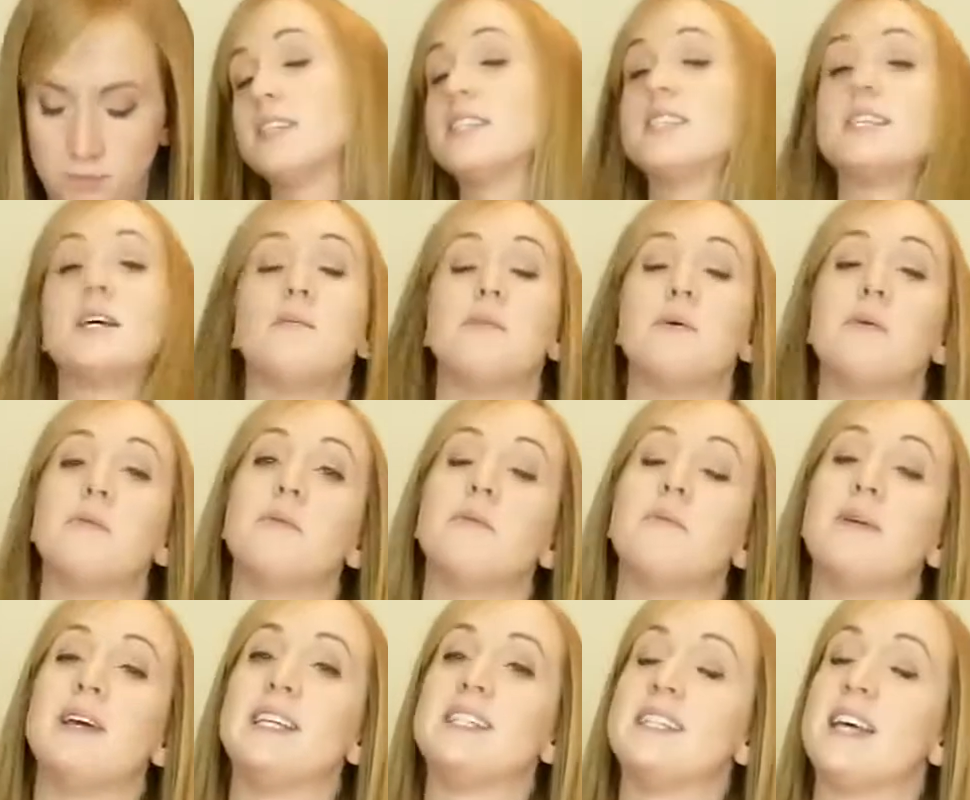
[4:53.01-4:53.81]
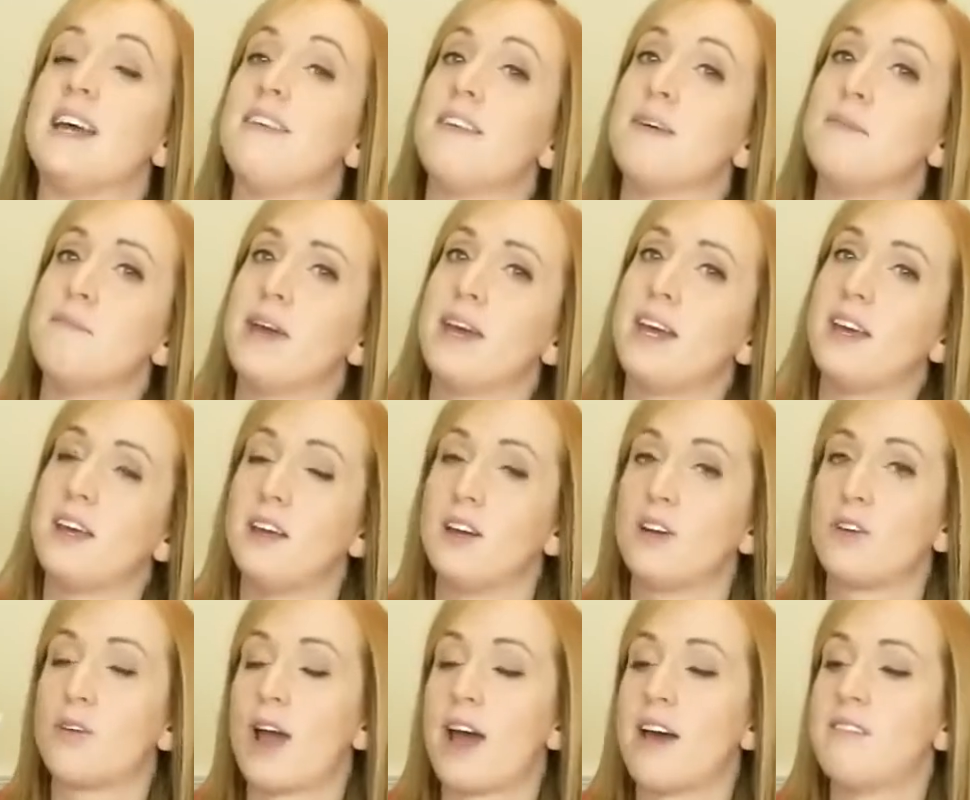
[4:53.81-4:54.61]
Some people may say that making
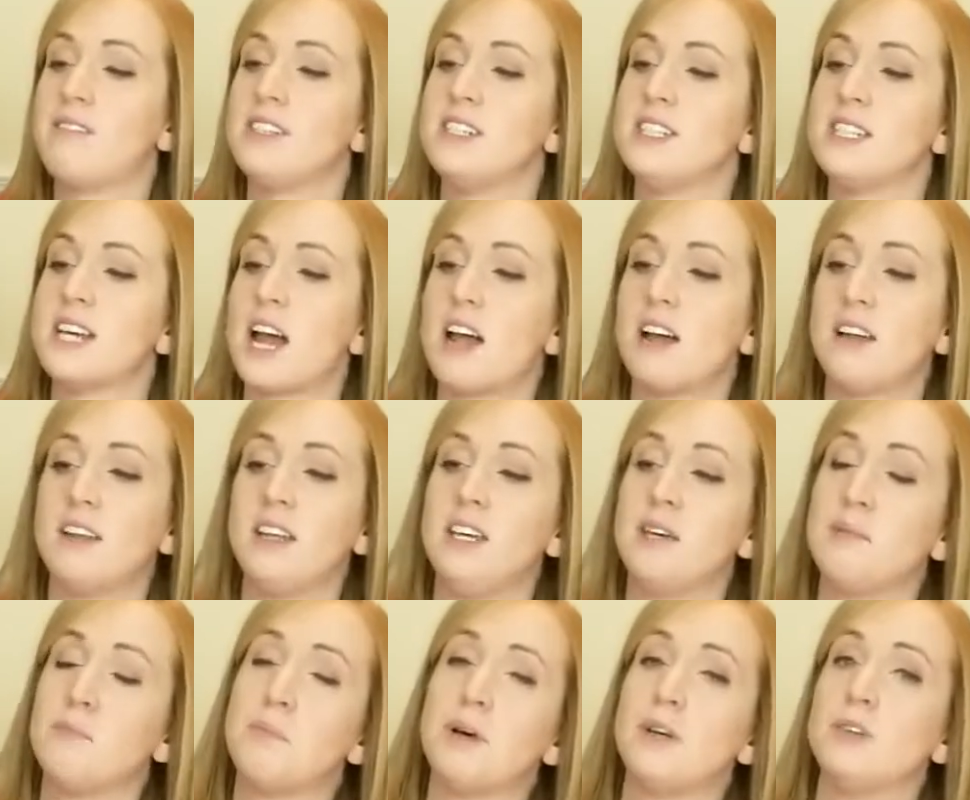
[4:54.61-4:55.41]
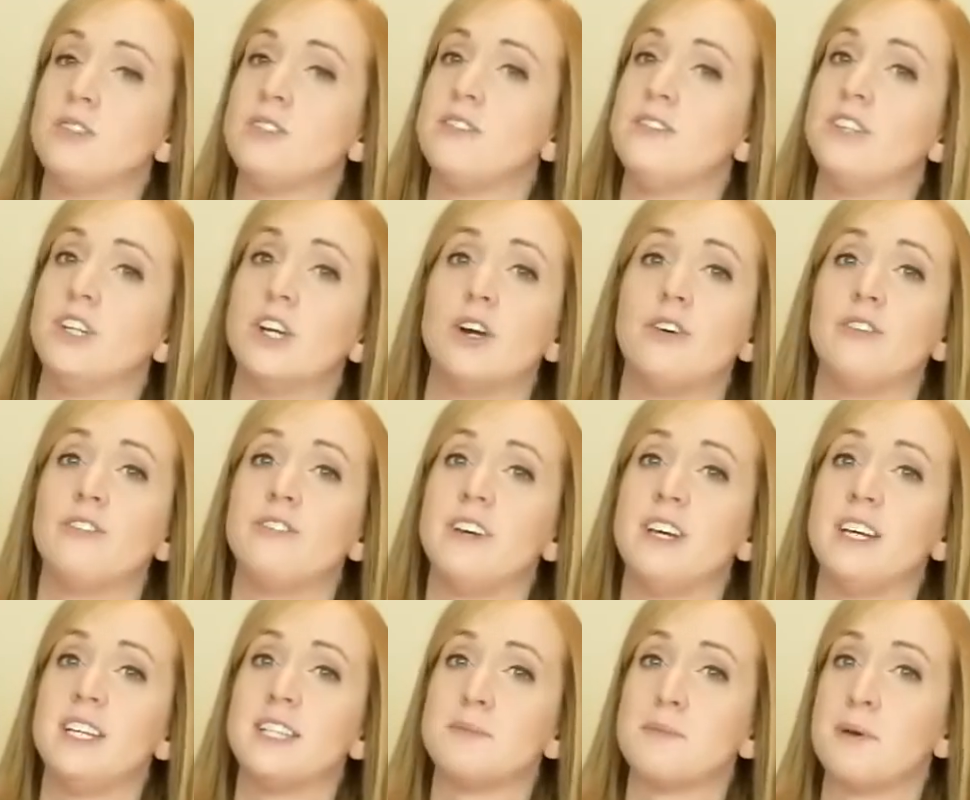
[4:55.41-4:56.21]
a craft entirely composed of your own
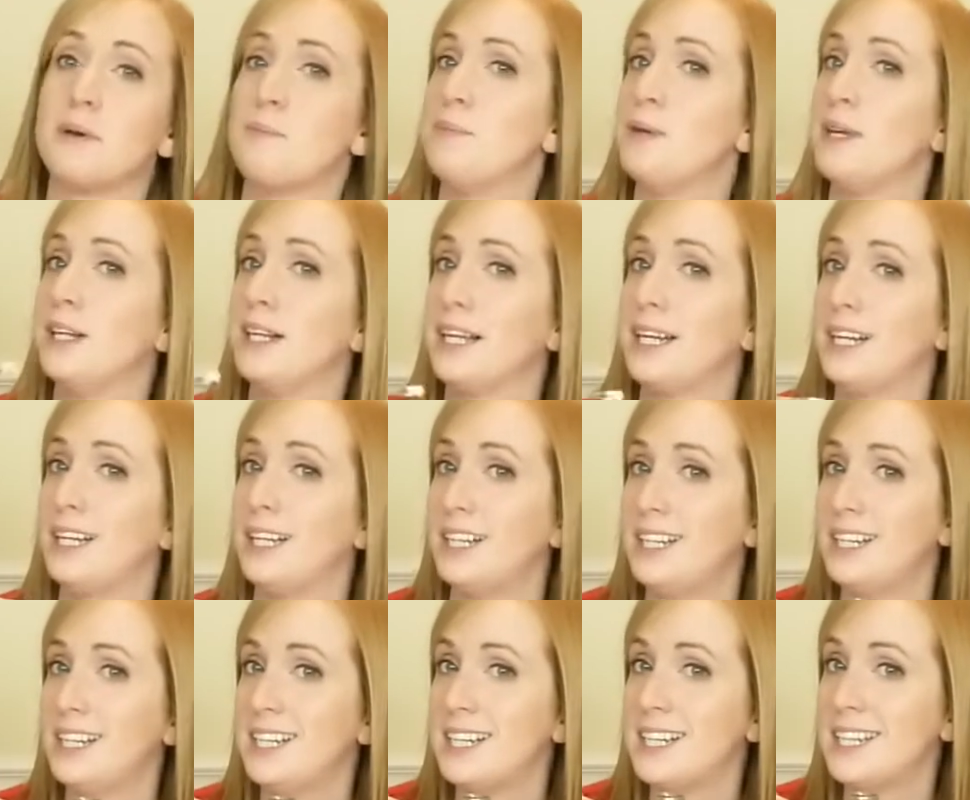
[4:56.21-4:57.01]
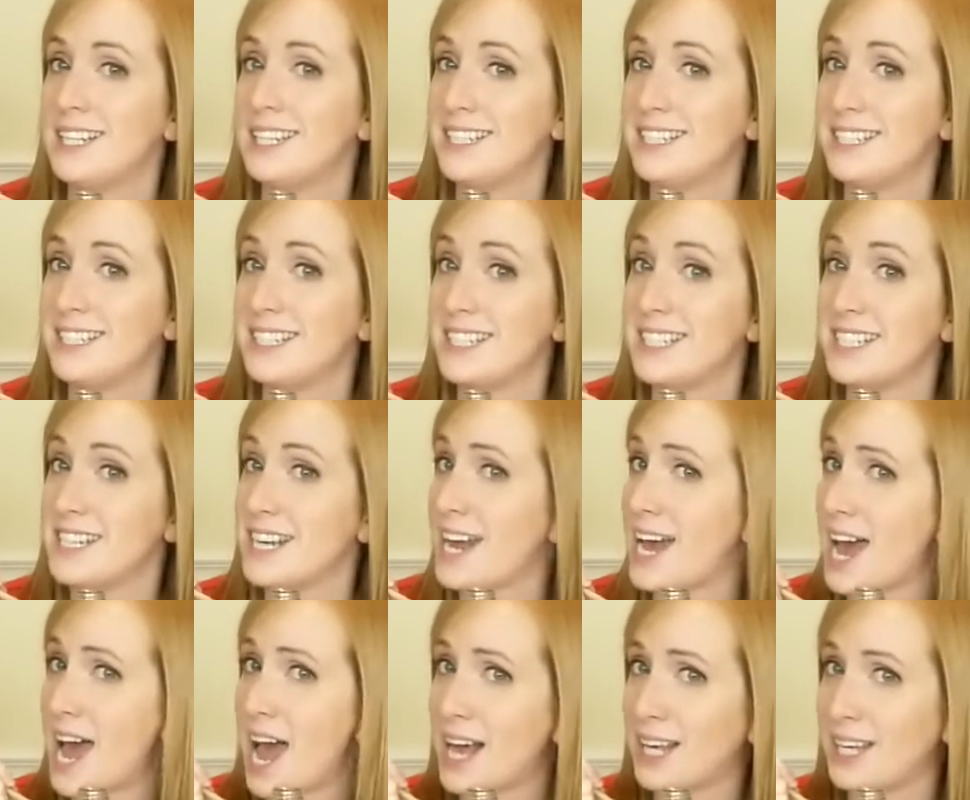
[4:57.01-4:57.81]
face might be a little
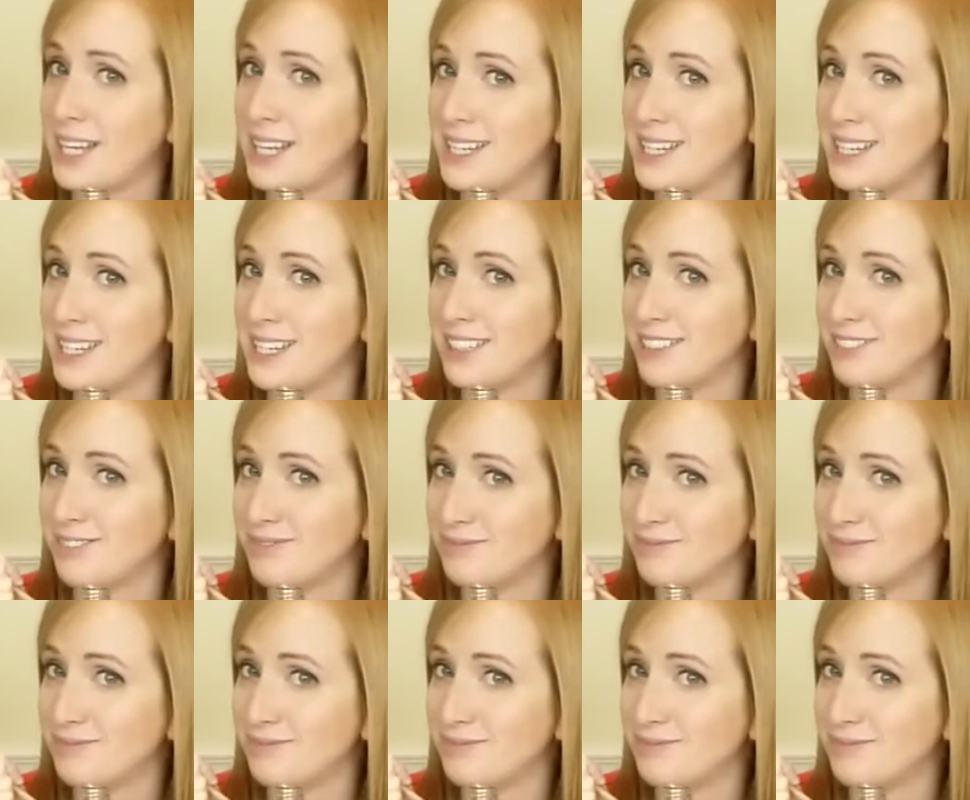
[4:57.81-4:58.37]
tacky.